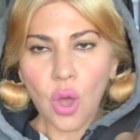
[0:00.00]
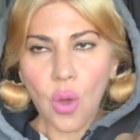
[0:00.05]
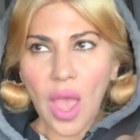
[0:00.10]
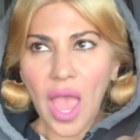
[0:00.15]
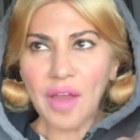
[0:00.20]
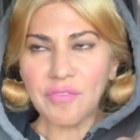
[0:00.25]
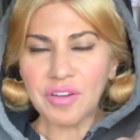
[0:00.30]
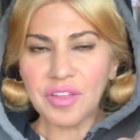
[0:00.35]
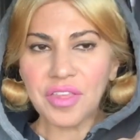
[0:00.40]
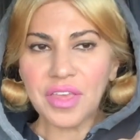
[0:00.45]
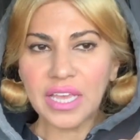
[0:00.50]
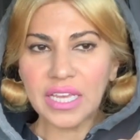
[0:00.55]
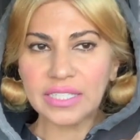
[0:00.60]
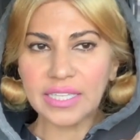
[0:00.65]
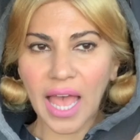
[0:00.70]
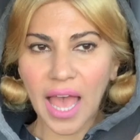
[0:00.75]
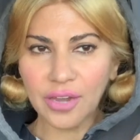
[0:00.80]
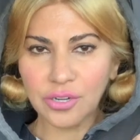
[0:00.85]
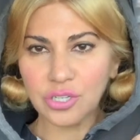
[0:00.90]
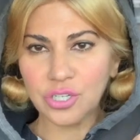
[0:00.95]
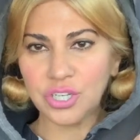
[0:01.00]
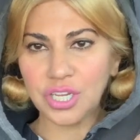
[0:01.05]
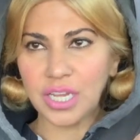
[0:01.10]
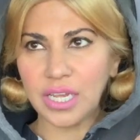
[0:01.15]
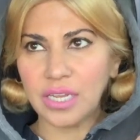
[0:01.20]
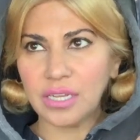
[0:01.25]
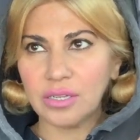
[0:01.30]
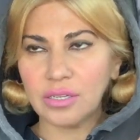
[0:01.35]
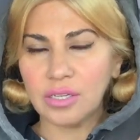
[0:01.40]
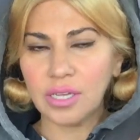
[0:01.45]
everything is energy.
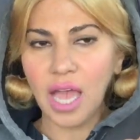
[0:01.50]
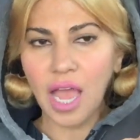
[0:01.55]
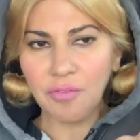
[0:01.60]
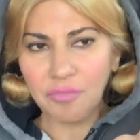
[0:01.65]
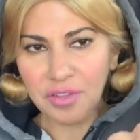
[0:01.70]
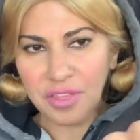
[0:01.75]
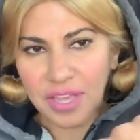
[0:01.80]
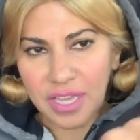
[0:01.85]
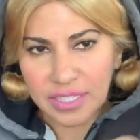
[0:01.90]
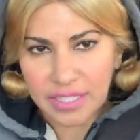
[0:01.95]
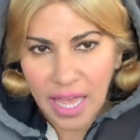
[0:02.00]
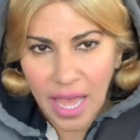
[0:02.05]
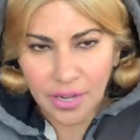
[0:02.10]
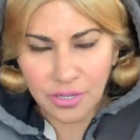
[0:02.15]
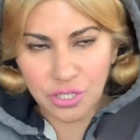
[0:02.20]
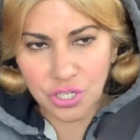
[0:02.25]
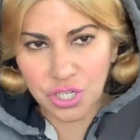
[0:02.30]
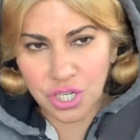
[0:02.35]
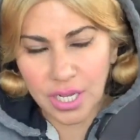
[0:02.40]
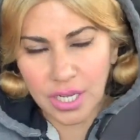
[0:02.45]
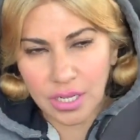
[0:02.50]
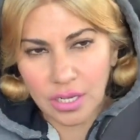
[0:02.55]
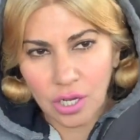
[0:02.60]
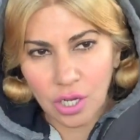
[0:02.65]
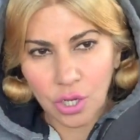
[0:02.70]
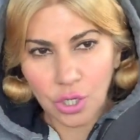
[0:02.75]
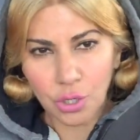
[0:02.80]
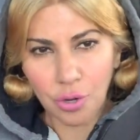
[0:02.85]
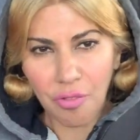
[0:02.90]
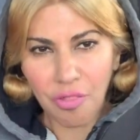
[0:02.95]
Everything is energy.
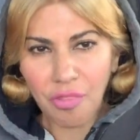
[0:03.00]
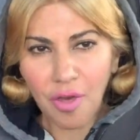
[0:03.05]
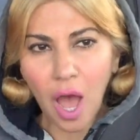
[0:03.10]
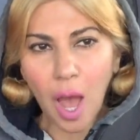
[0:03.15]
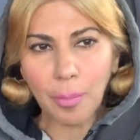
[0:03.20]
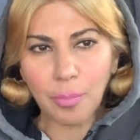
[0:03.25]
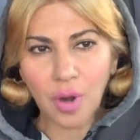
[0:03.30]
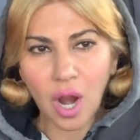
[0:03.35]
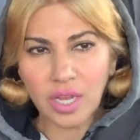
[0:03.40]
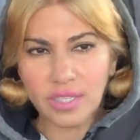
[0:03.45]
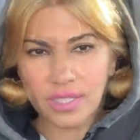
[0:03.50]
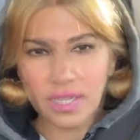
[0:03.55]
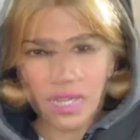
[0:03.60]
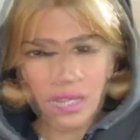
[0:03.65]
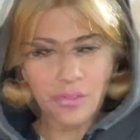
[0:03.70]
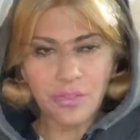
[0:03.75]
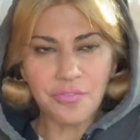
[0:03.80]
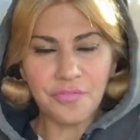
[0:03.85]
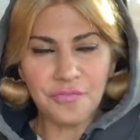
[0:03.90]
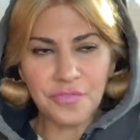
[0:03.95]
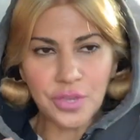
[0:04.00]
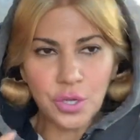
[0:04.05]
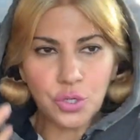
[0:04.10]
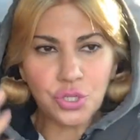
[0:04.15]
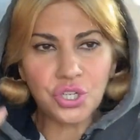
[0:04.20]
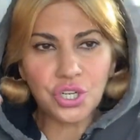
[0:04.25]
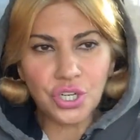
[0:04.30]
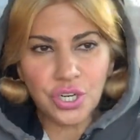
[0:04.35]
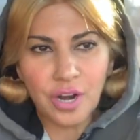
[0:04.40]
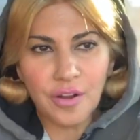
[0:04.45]
Your thought process, the
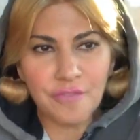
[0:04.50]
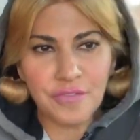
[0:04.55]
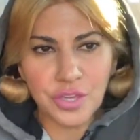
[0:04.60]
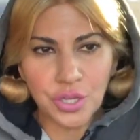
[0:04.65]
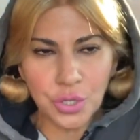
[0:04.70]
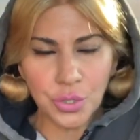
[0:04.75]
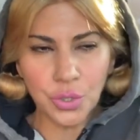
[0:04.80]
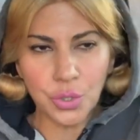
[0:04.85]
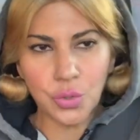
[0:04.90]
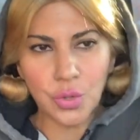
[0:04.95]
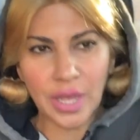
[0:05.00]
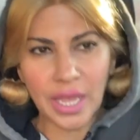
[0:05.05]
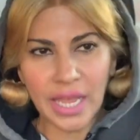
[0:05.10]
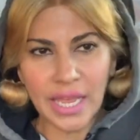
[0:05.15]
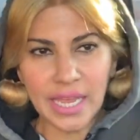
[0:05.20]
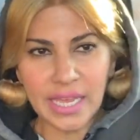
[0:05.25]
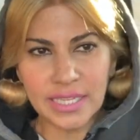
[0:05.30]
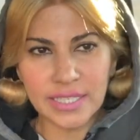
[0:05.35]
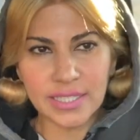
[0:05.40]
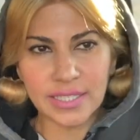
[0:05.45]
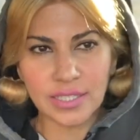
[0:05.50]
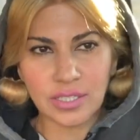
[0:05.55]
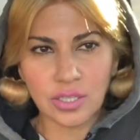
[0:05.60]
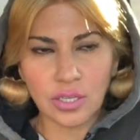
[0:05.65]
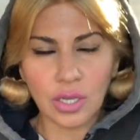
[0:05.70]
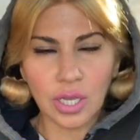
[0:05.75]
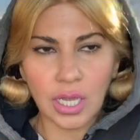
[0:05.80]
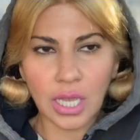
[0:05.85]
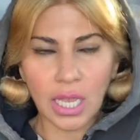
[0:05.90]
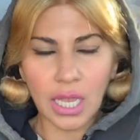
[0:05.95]
future of you is,
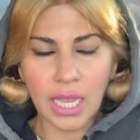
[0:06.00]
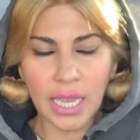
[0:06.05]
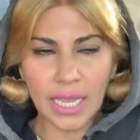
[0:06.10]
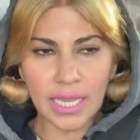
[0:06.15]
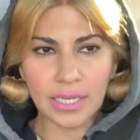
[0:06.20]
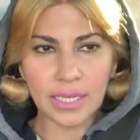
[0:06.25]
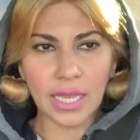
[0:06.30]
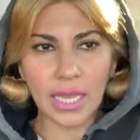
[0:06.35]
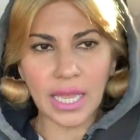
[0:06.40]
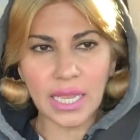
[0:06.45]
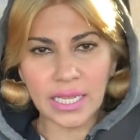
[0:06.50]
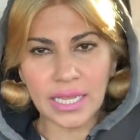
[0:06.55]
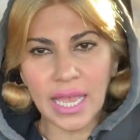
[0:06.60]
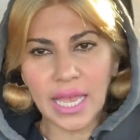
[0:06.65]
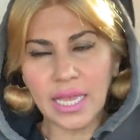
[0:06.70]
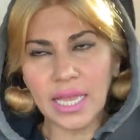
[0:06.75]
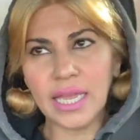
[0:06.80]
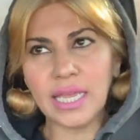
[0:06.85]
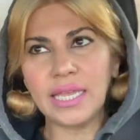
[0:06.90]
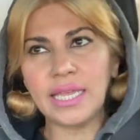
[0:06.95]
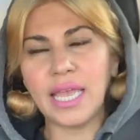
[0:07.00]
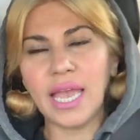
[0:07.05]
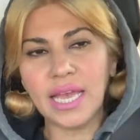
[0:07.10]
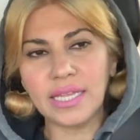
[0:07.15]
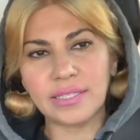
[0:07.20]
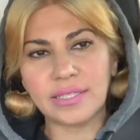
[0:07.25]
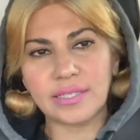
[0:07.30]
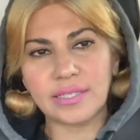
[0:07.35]
it gets